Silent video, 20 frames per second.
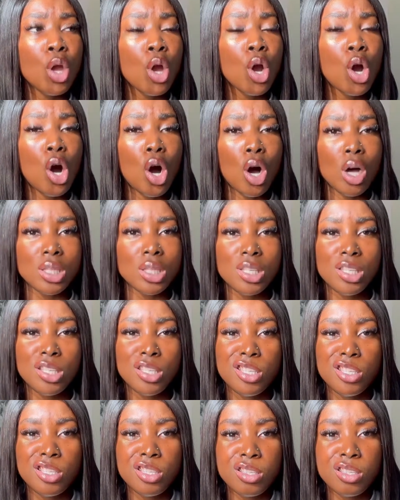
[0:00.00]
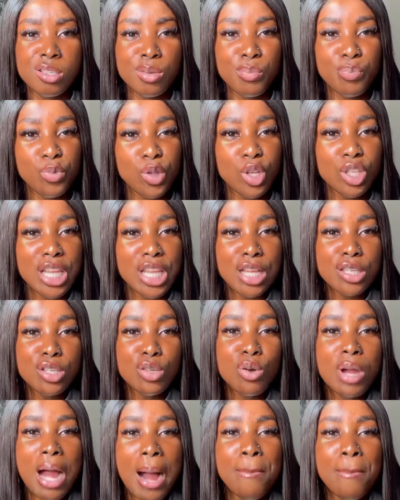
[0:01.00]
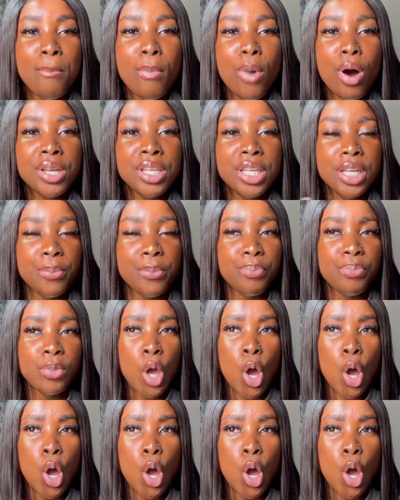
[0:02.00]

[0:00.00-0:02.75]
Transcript: costs. You tend to look at money.